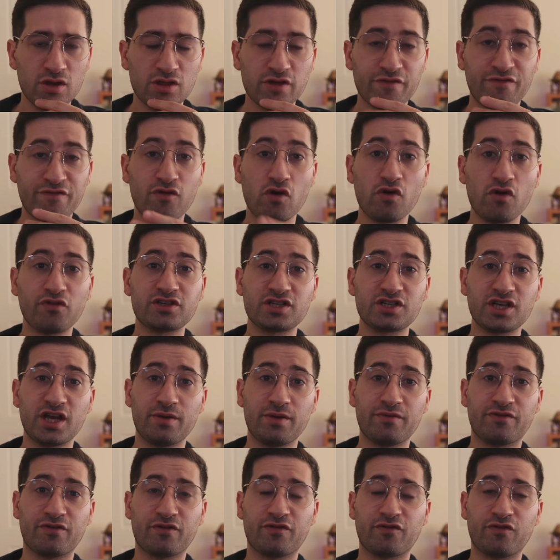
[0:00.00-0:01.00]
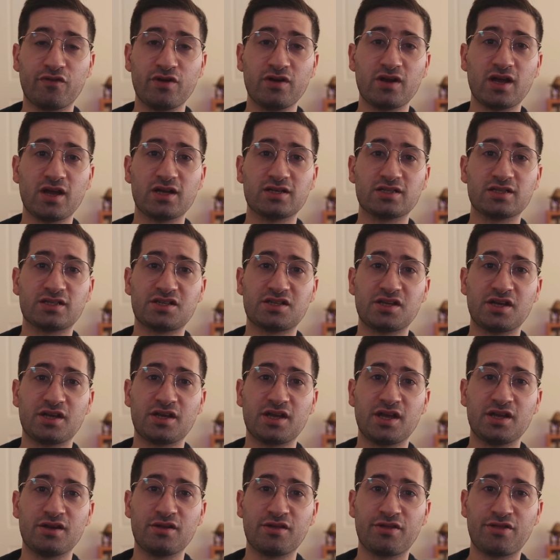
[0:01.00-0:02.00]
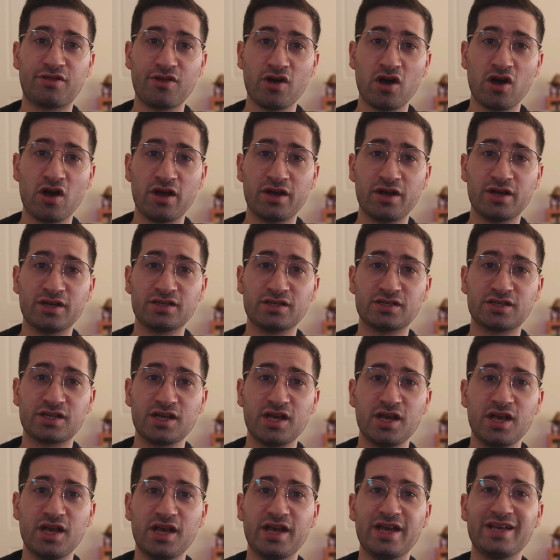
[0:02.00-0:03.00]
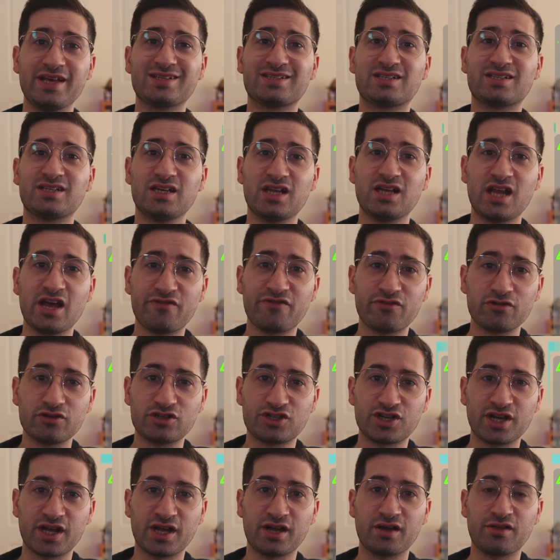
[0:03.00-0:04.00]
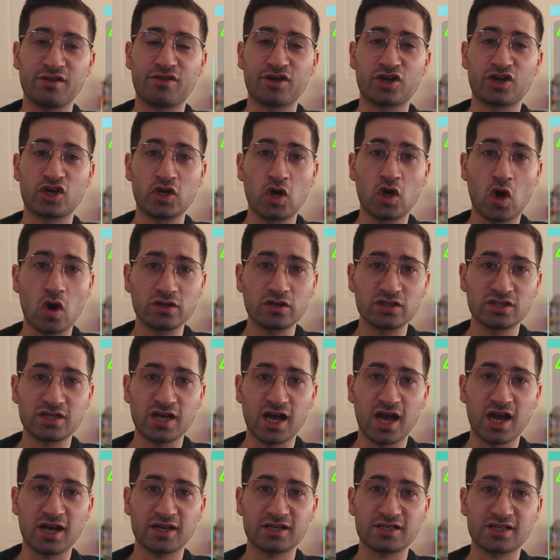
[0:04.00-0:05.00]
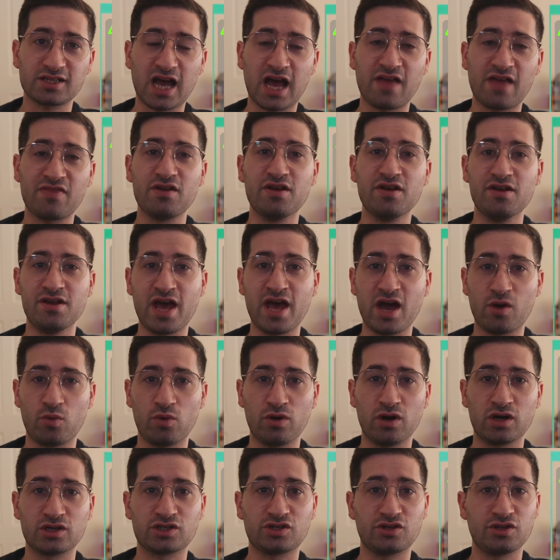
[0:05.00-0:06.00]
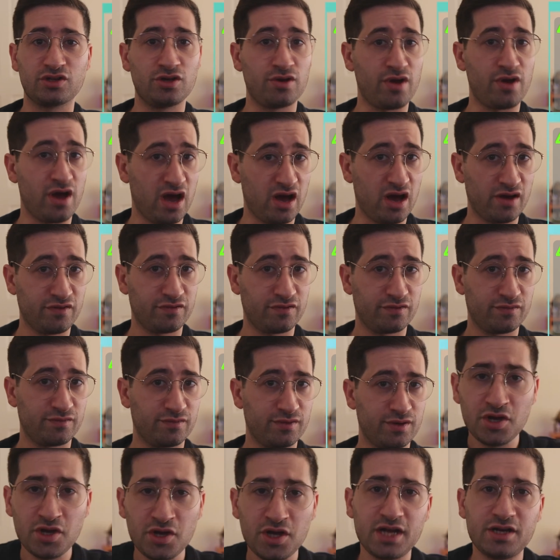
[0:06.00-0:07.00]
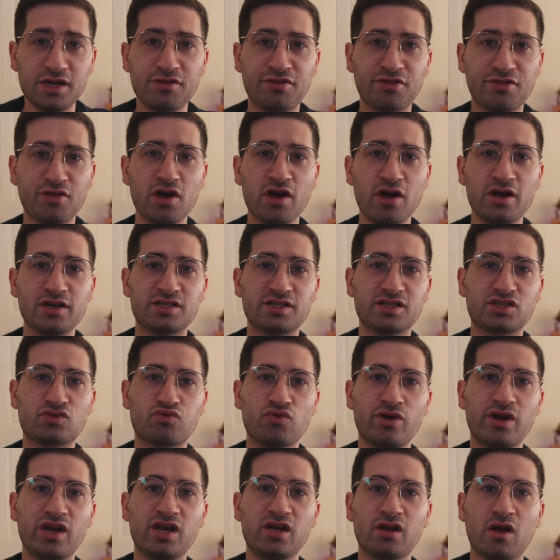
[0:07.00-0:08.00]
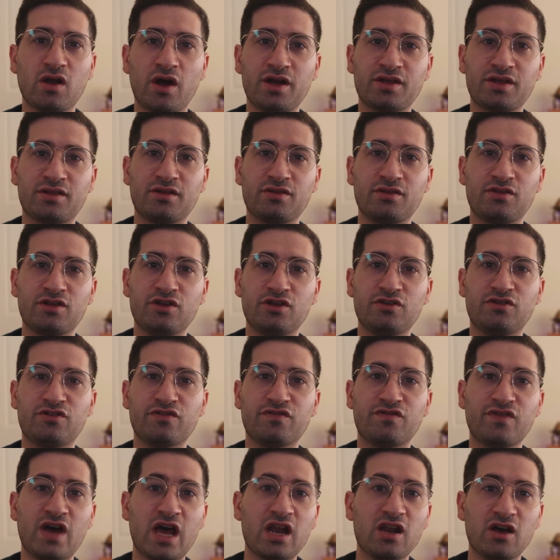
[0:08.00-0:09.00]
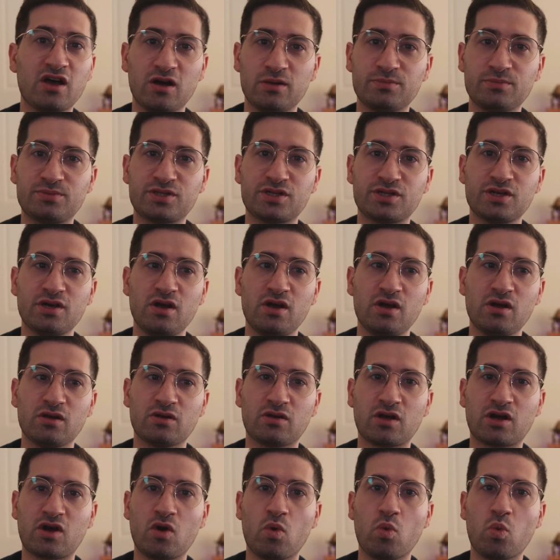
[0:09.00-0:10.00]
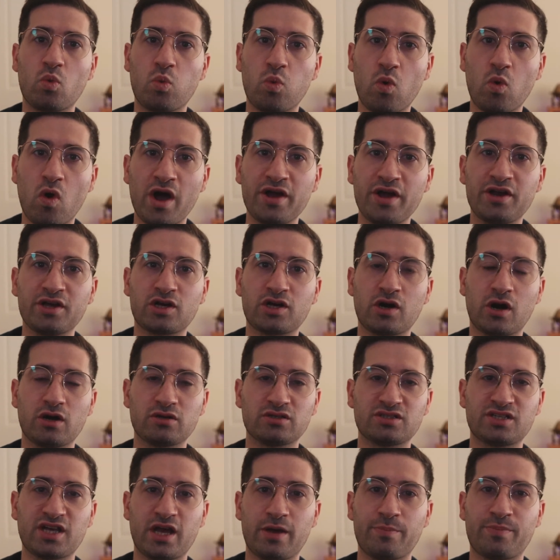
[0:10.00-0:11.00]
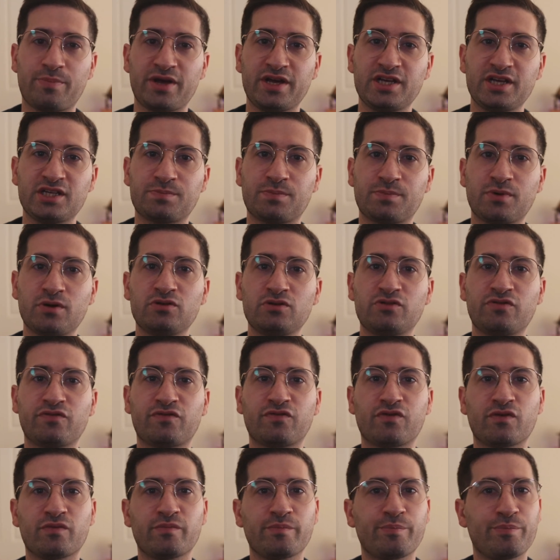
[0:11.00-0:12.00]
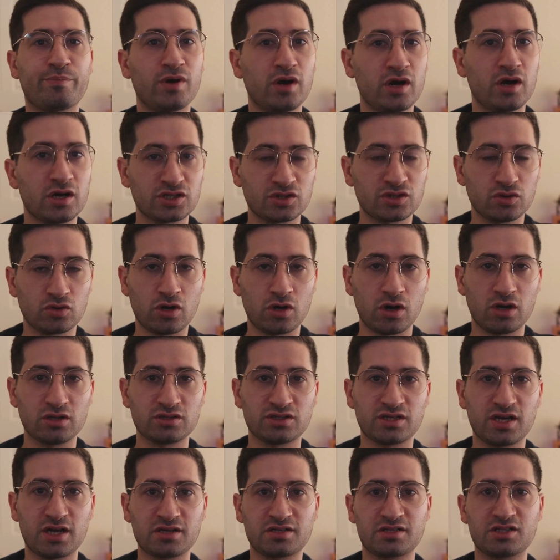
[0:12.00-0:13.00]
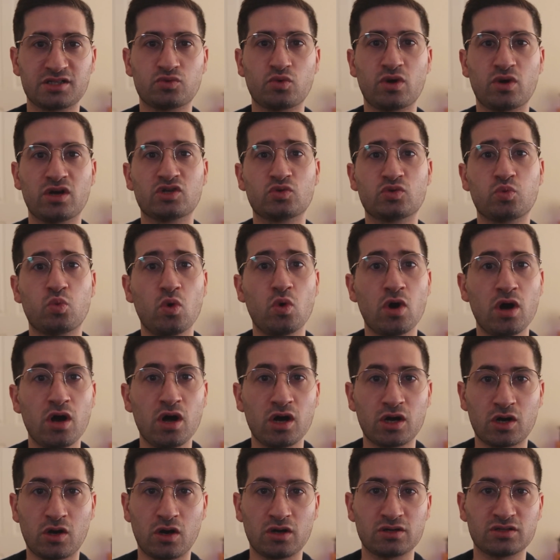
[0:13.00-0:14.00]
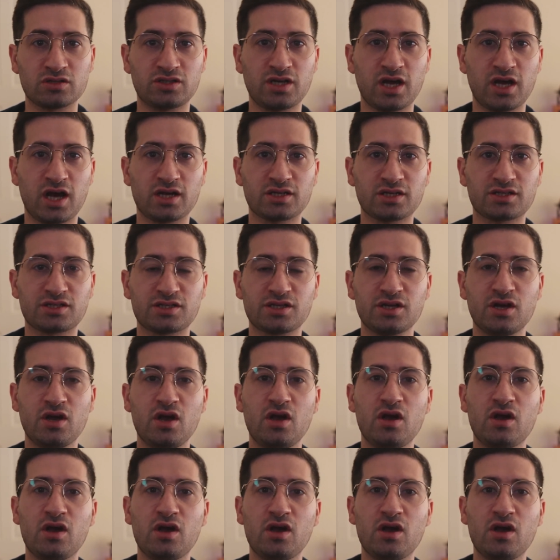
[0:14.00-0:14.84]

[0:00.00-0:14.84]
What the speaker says: The fourth tip for freelancing in your 30s is leveraging the contacts and the networks that you have. In your 30s, it's really likely that you developed like a wider contact base, both from personal contacts as well as work contacts,